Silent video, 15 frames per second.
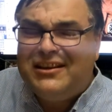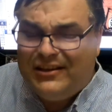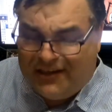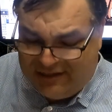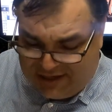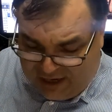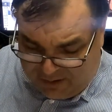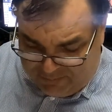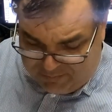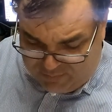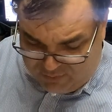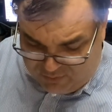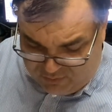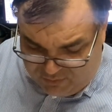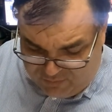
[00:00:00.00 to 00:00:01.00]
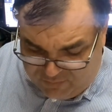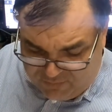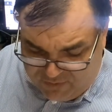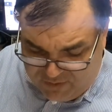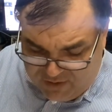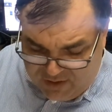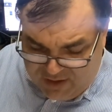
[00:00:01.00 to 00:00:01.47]
It's a dumb move,
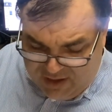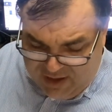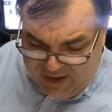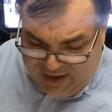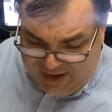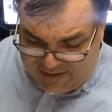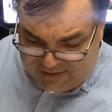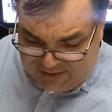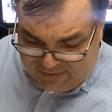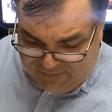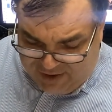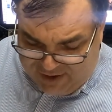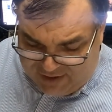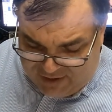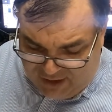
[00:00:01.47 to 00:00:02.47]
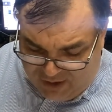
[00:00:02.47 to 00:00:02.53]
as I've had